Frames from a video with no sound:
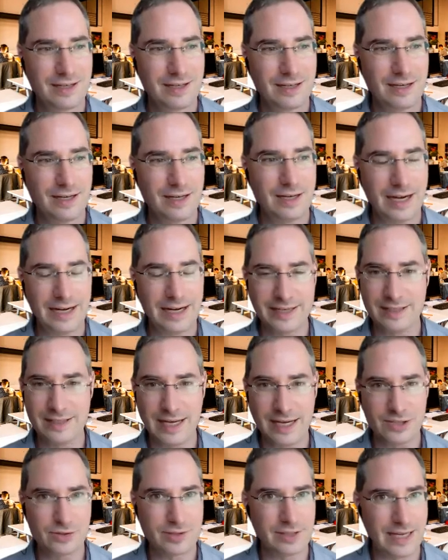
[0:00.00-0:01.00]
I didn't
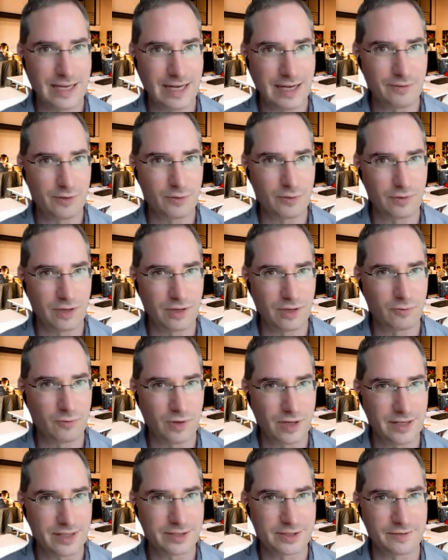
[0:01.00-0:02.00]
actually have the
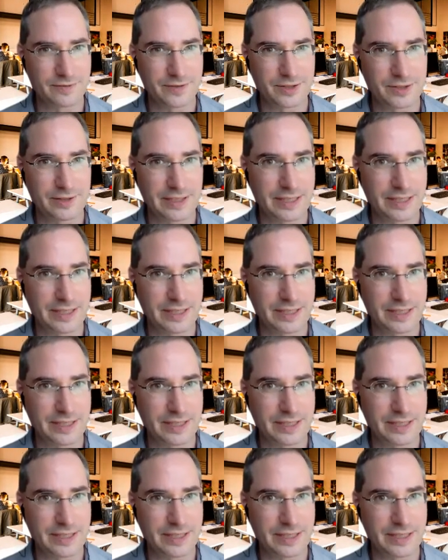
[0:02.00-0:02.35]
one-on-one interview.